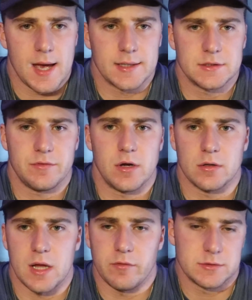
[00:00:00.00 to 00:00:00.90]
As if
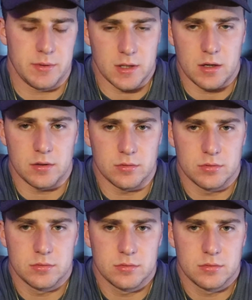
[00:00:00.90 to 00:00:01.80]
your levels below
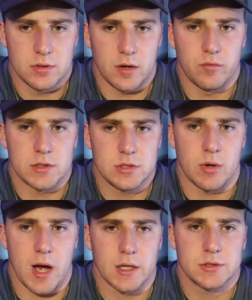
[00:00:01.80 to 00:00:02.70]
of what
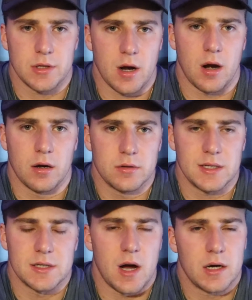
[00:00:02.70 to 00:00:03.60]
you actually are.
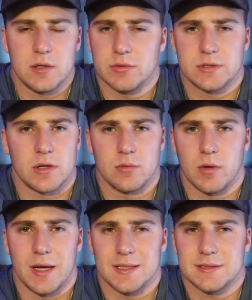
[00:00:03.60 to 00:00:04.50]
They talk to you a certain
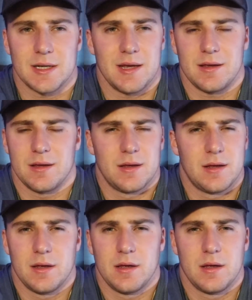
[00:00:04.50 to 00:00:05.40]
way and it's like,
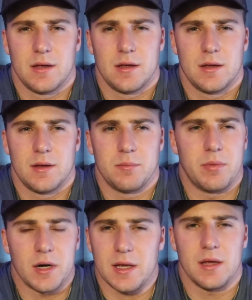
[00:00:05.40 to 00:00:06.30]

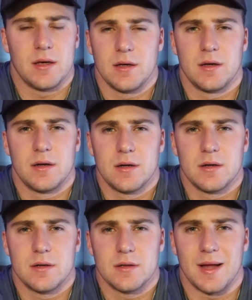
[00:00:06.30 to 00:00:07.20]
buddy,
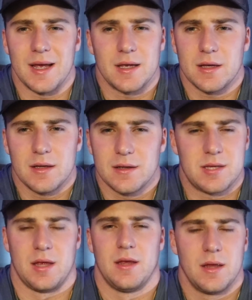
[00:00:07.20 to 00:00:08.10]
like,
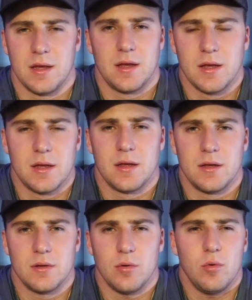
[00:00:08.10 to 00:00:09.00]

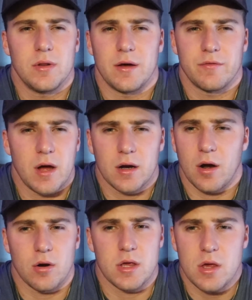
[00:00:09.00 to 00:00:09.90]
who the
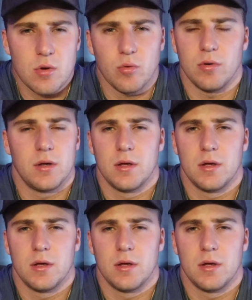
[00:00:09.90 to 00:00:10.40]
fuck are you?